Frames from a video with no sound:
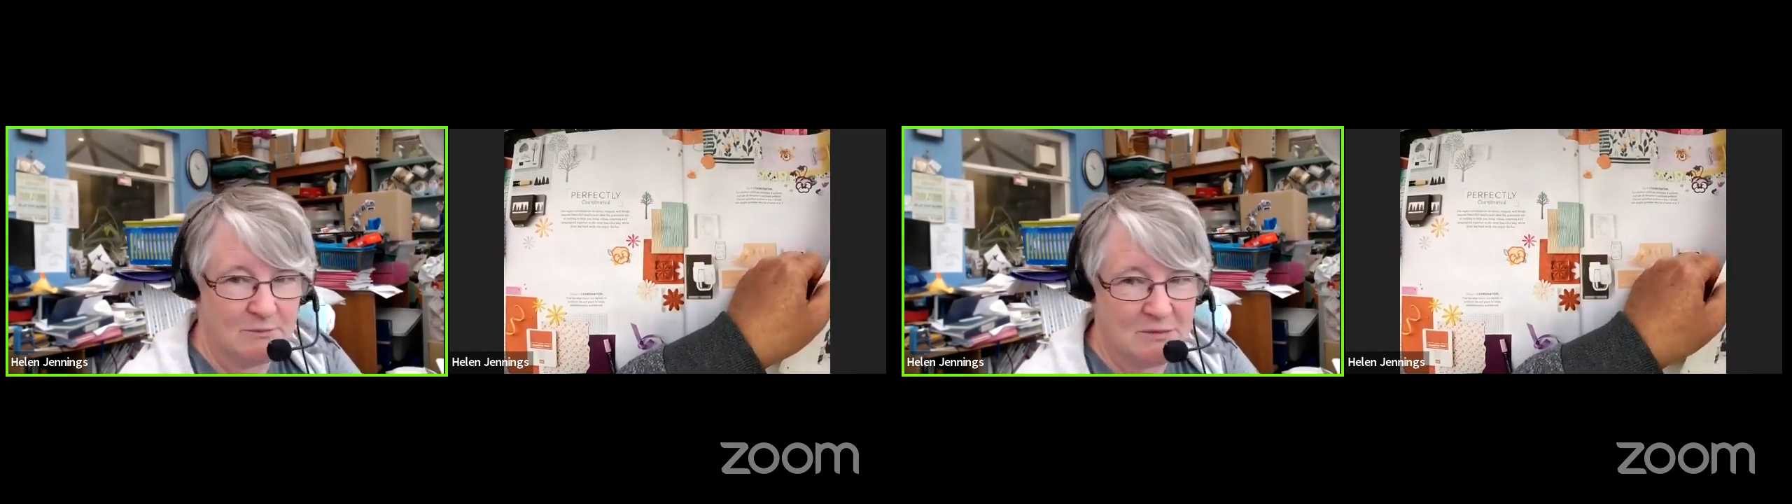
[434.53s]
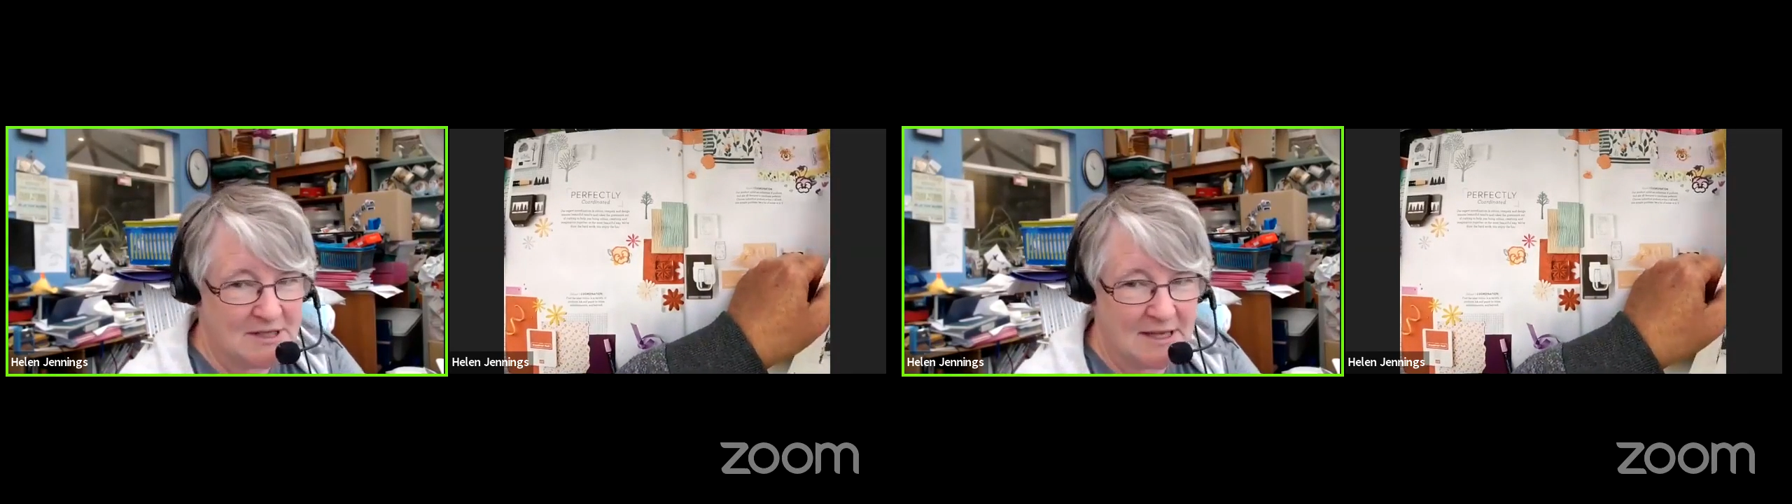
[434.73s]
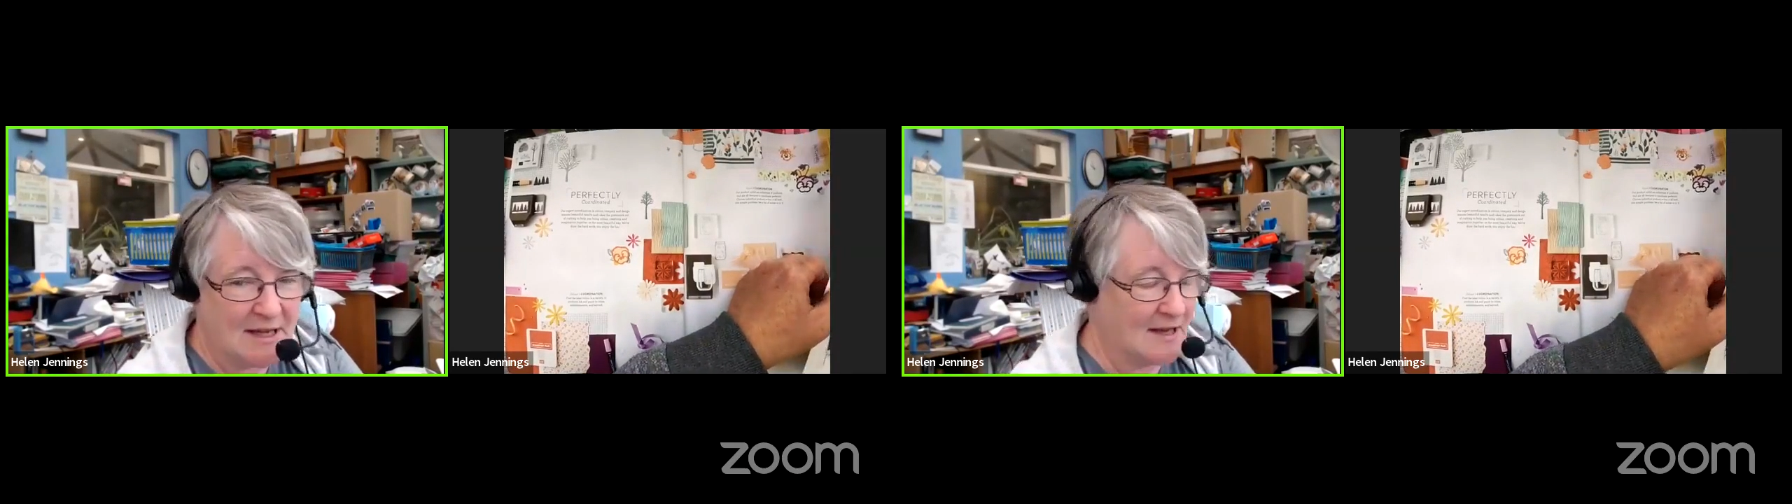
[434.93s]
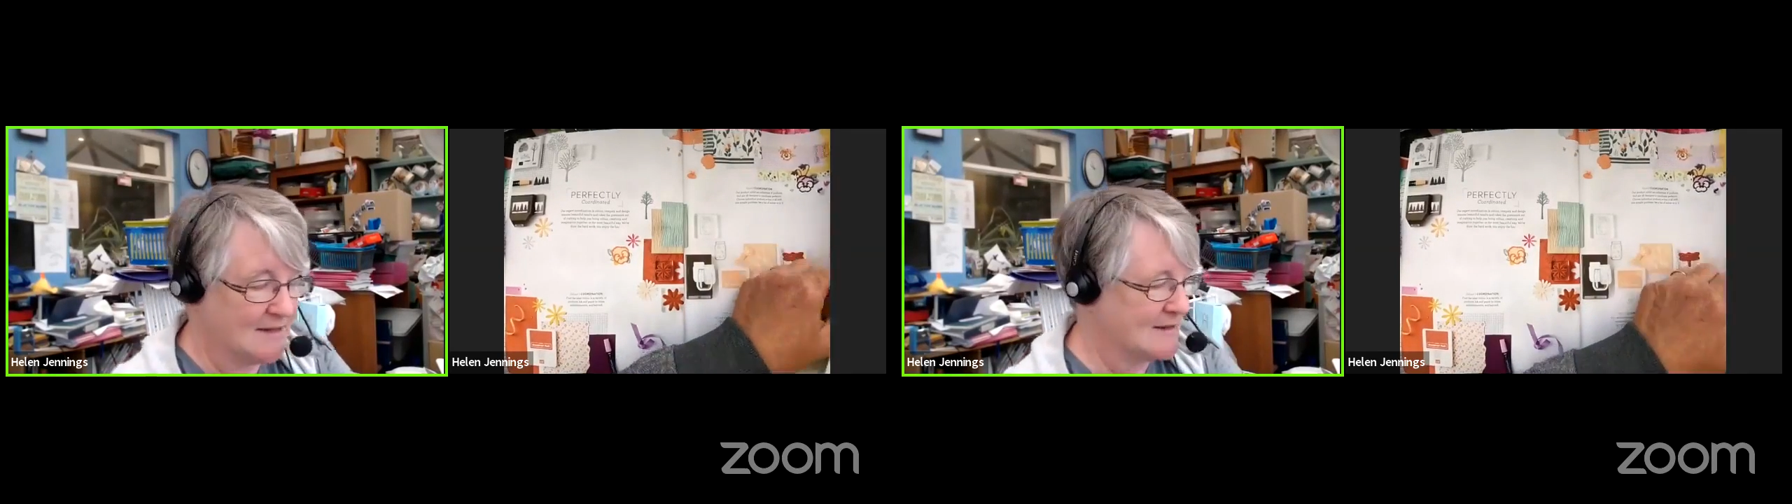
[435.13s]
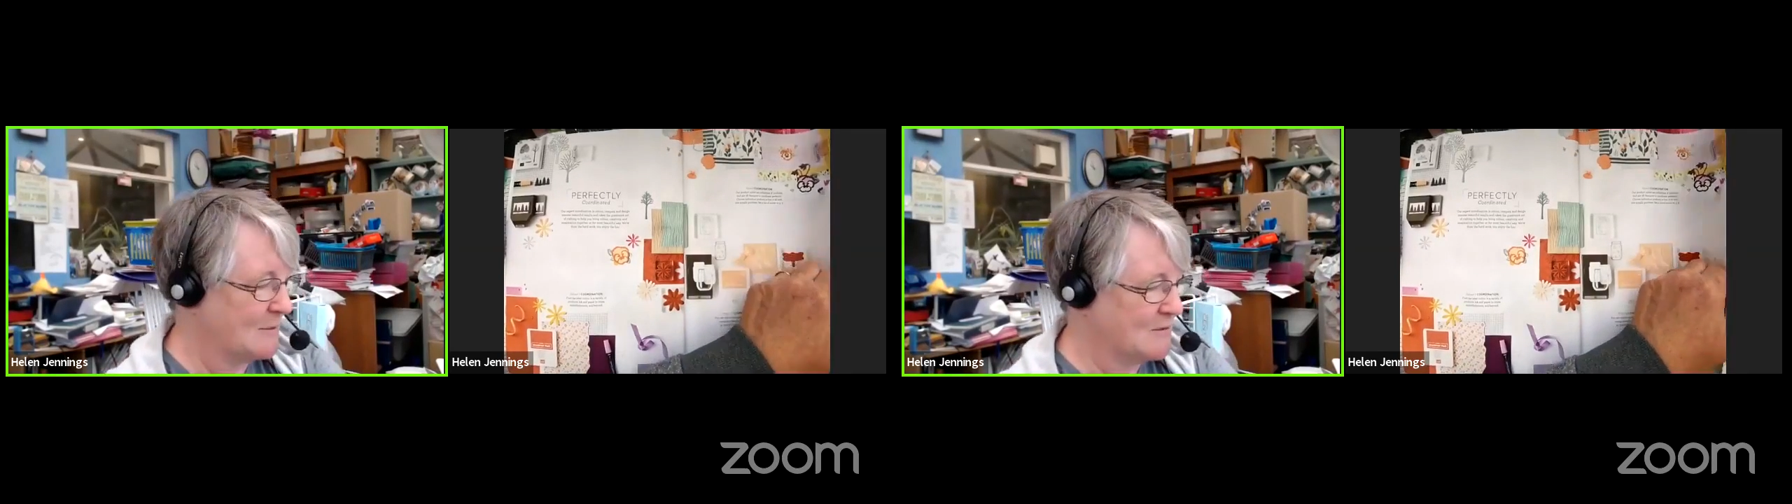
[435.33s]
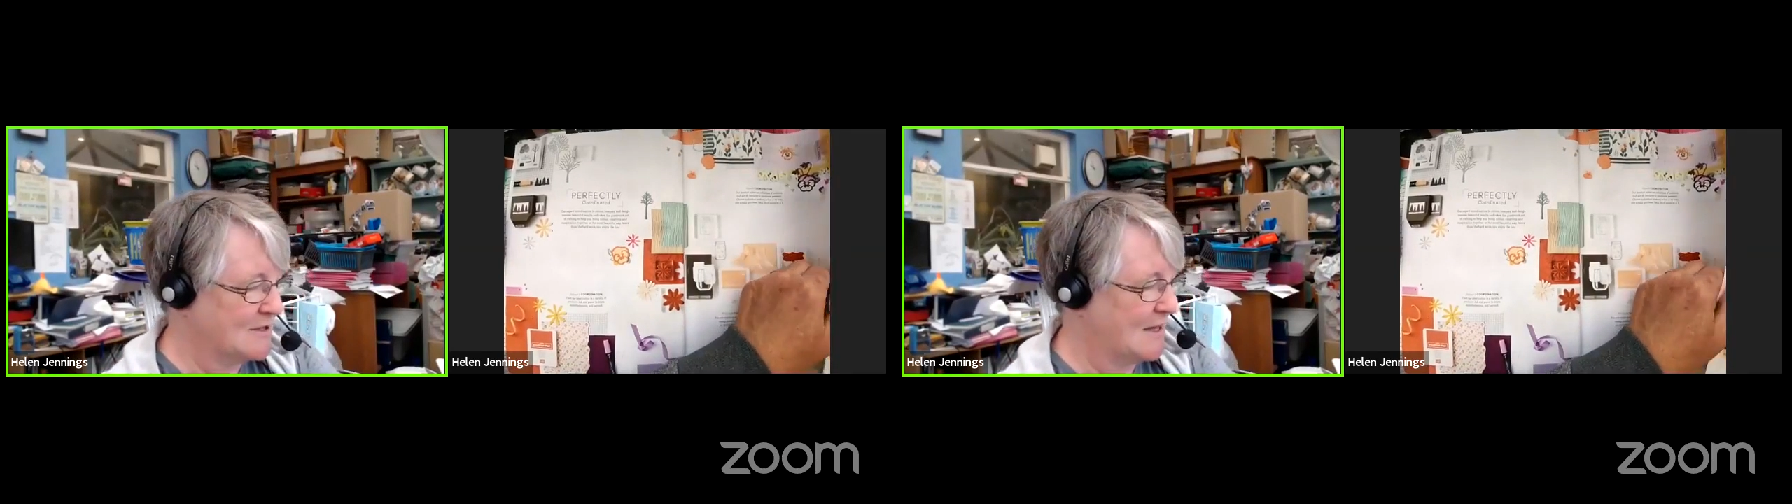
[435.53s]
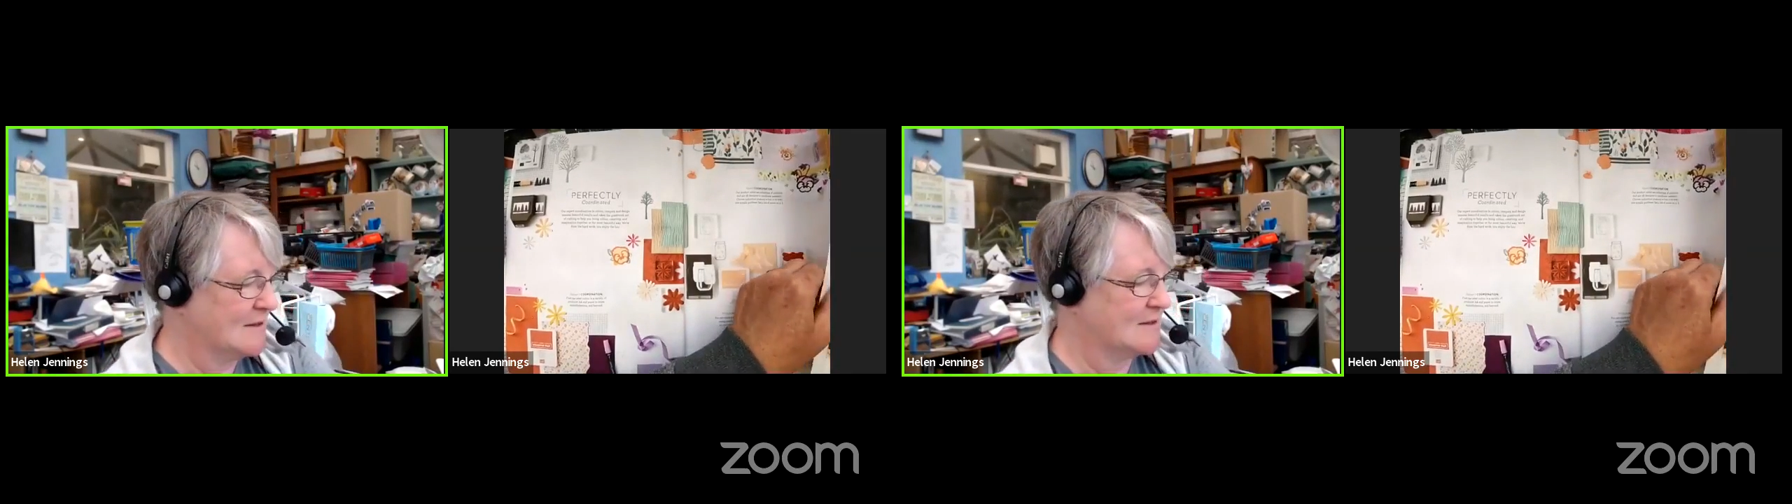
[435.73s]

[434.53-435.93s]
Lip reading: particular stamp sets.